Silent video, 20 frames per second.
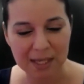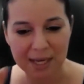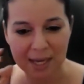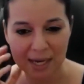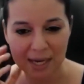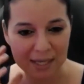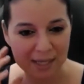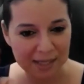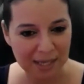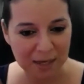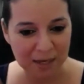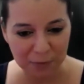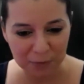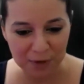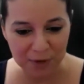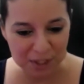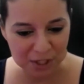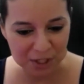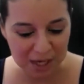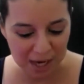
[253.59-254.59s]
They got to get that
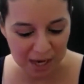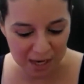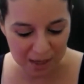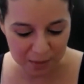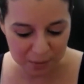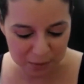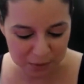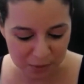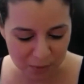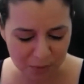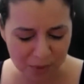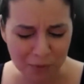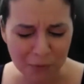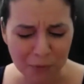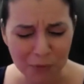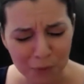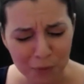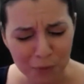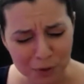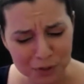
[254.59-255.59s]
infection out. So
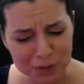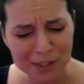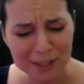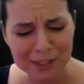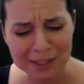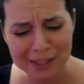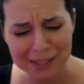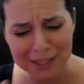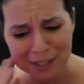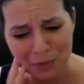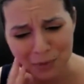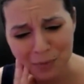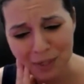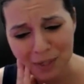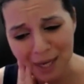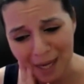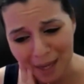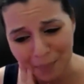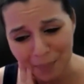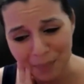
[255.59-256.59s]
unfortunately, that's what
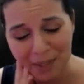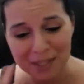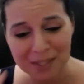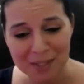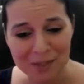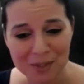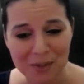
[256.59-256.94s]
happened.